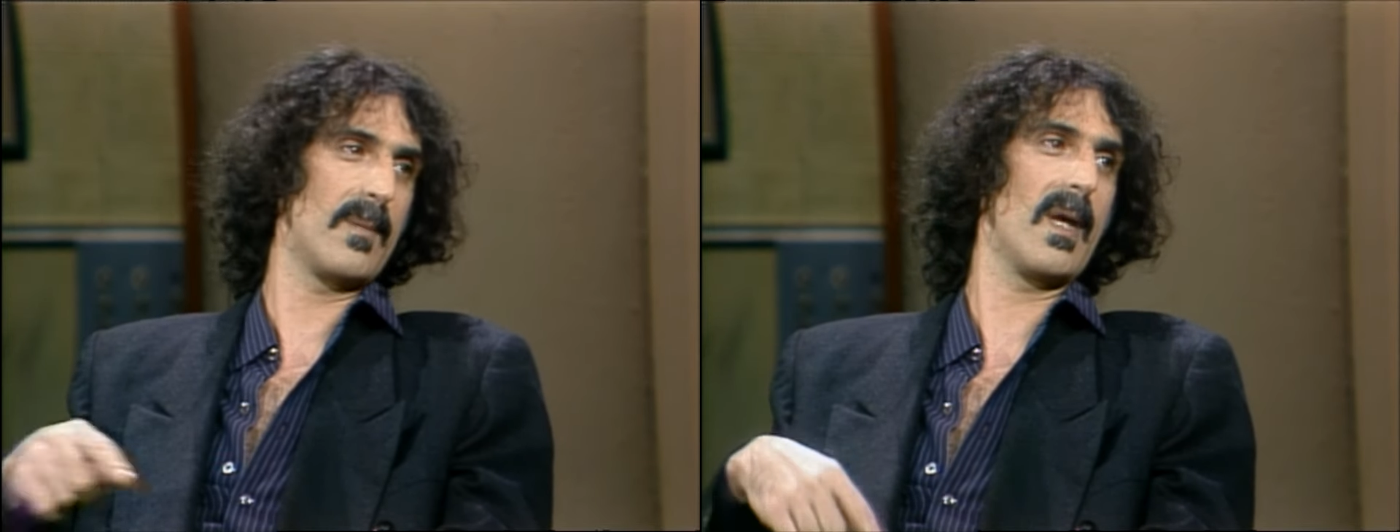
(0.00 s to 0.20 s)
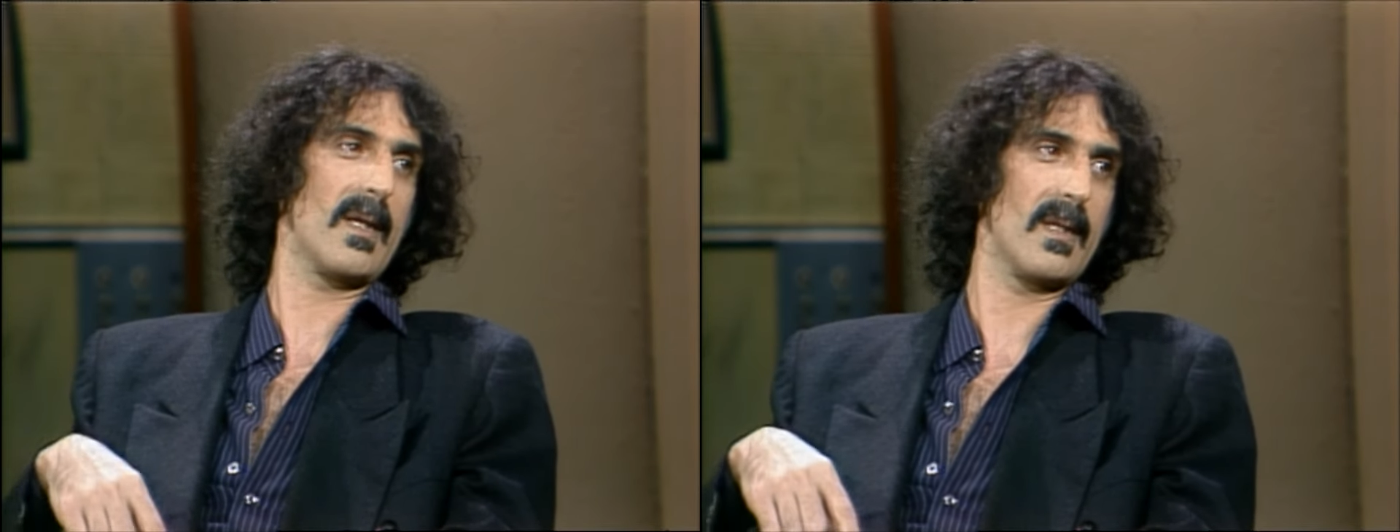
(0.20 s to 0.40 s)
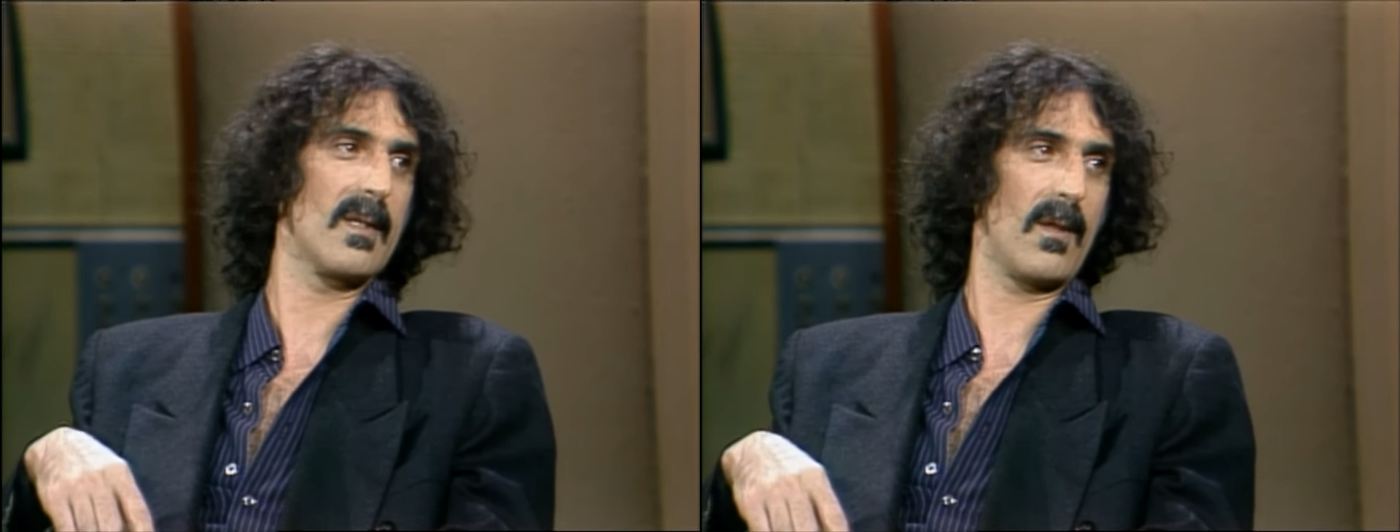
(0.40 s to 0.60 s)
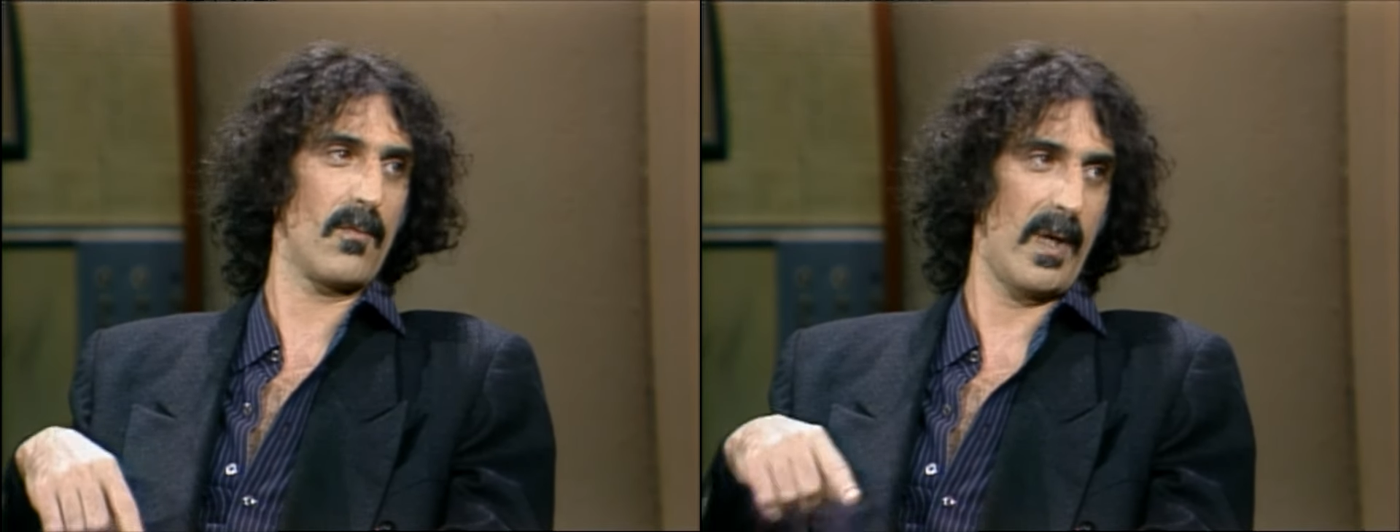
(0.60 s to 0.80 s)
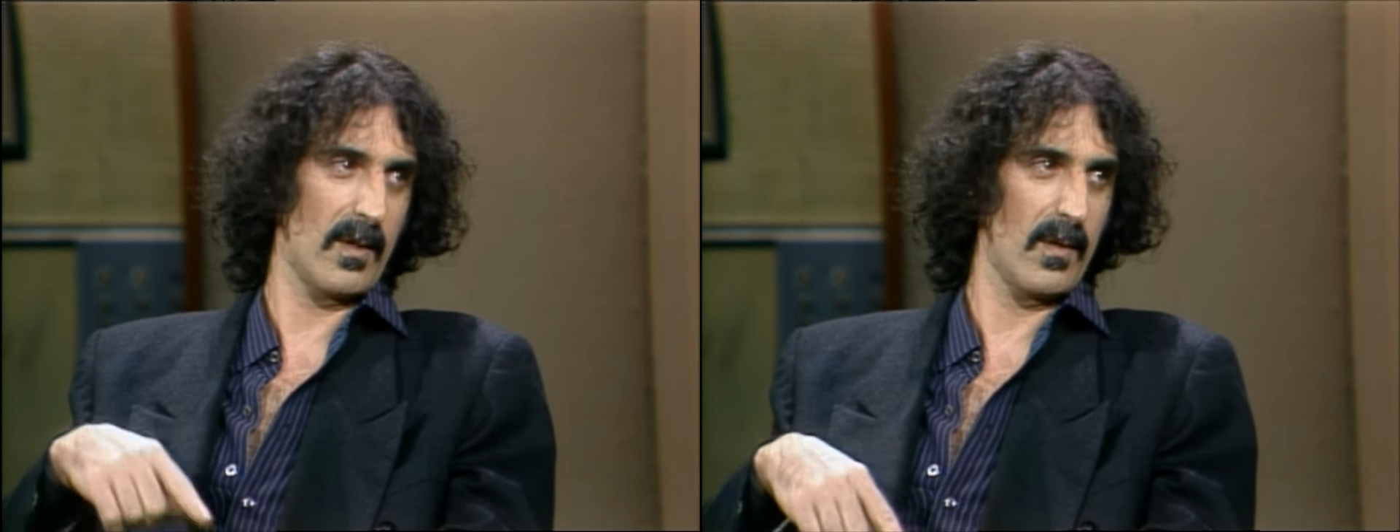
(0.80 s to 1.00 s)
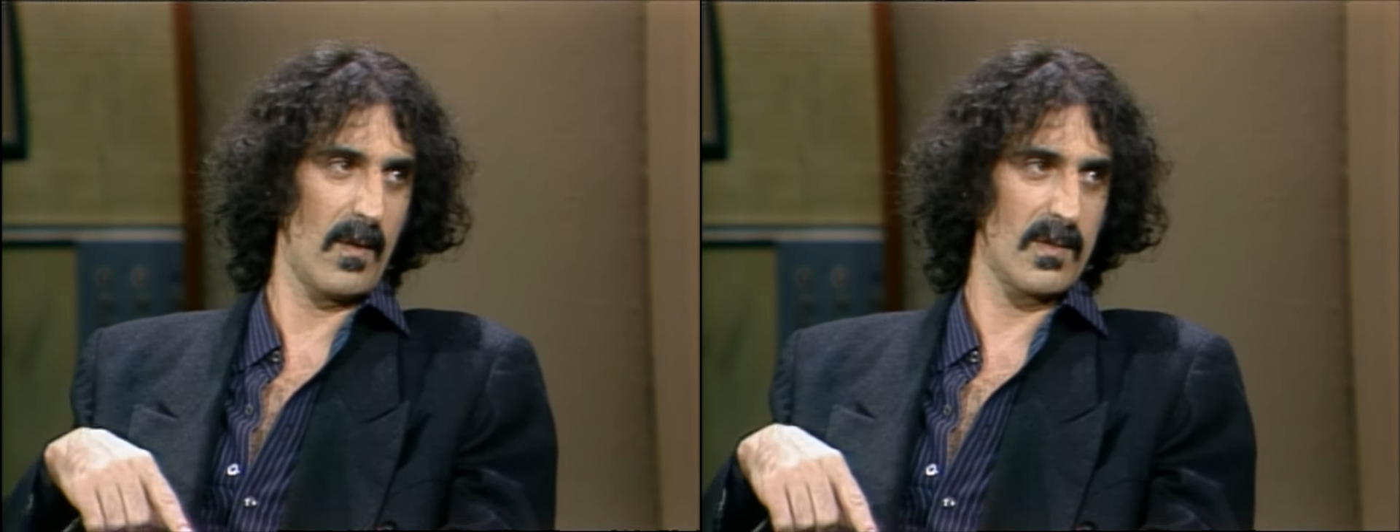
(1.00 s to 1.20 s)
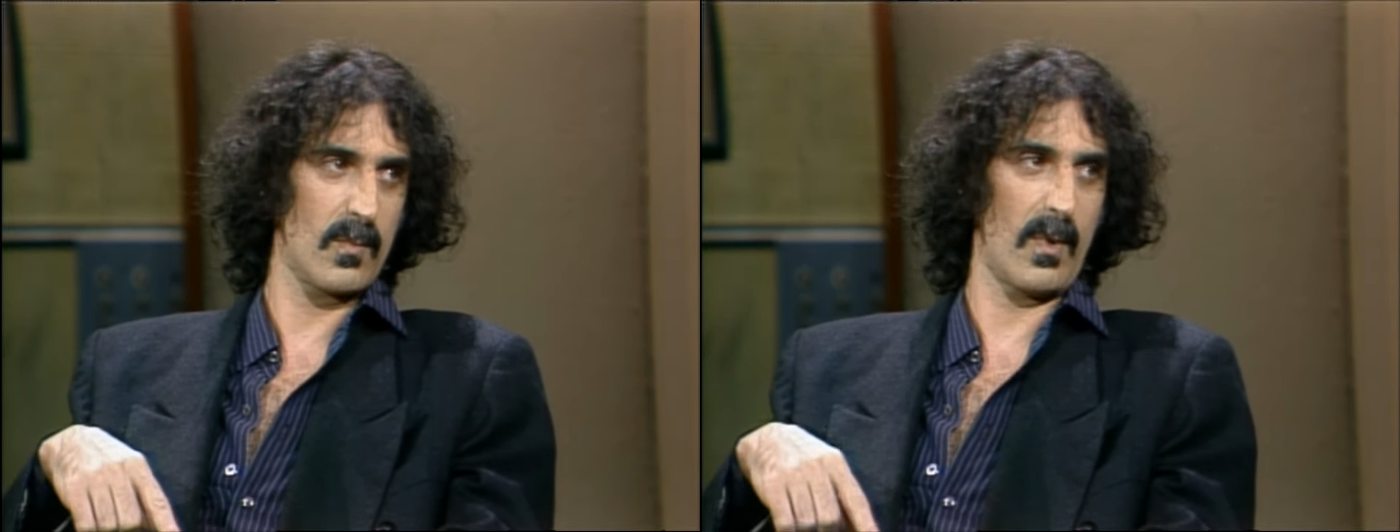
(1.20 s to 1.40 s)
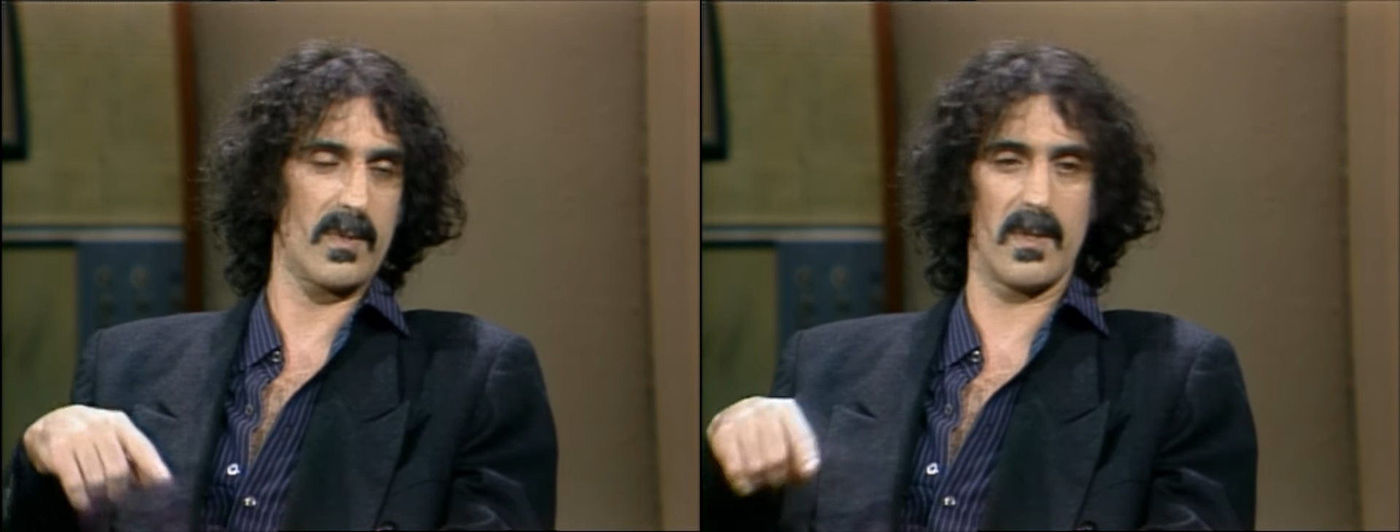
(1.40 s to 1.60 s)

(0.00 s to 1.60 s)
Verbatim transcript: making another record of those works.